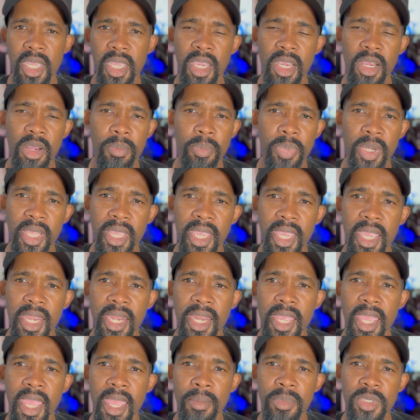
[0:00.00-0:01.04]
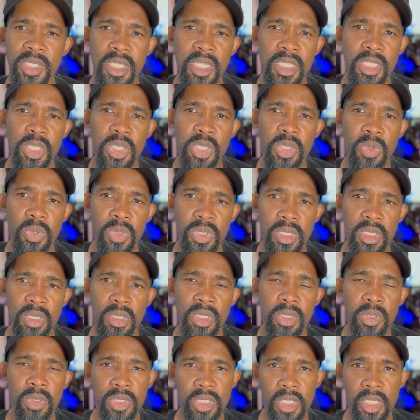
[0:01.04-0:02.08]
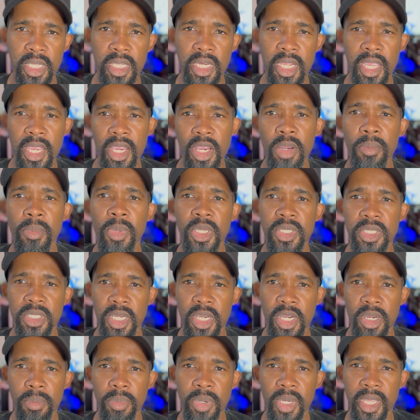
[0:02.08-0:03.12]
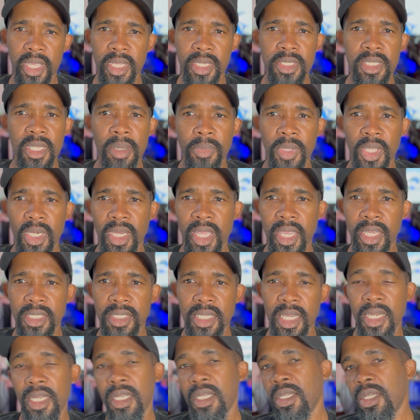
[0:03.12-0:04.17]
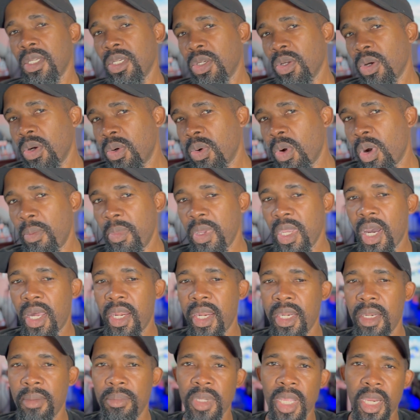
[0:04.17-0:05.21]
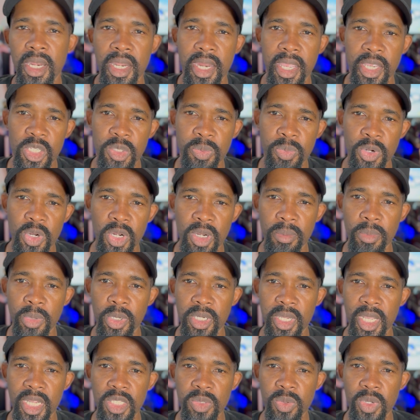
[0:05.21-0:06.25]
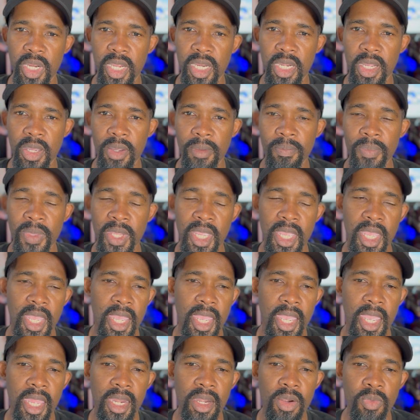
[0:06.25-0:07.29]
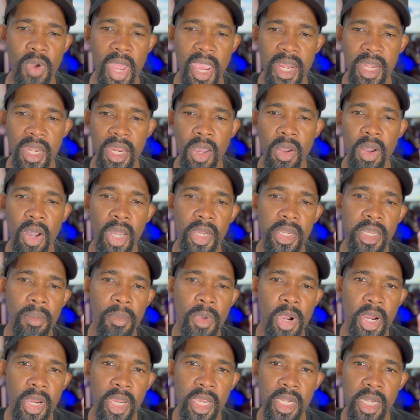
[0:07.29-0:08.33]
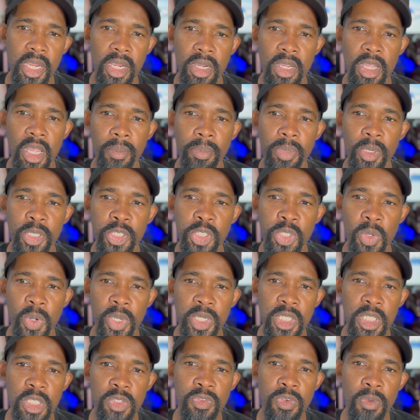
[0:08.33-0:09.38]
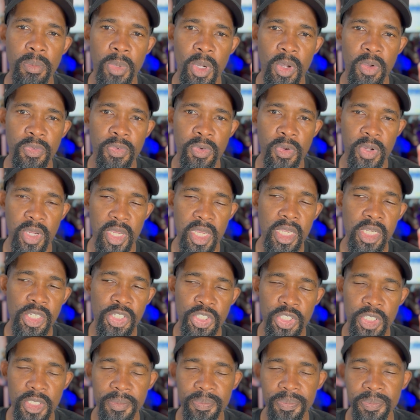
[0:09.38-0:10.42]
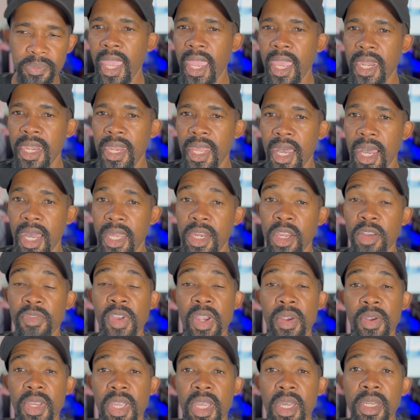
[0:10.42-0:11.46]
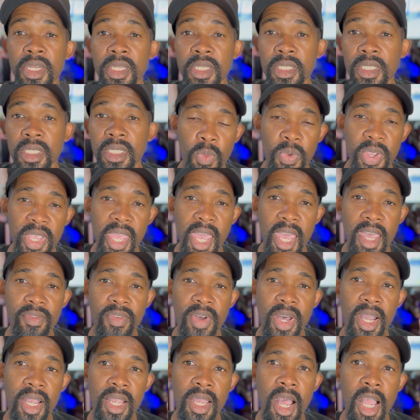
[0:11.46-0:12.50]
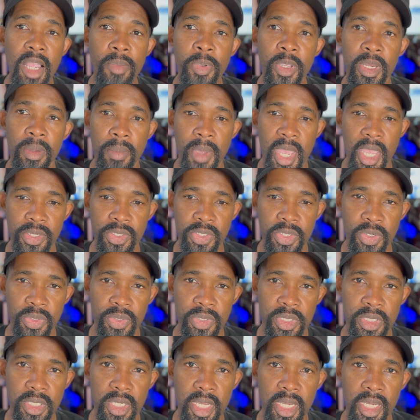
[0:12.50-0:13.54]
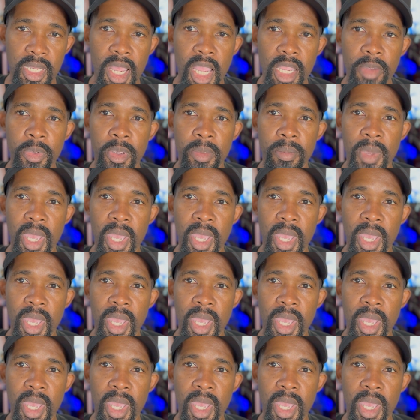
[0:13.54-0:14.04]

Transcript: airplane, MCDU is usually in an Airbus airplane, something like that. Don't quote me on it, I'm not an expert, but that's what I know. And right now on the market, there are a couple of choices for each, and they're very good. We have Cockpit Masters, and Cockpit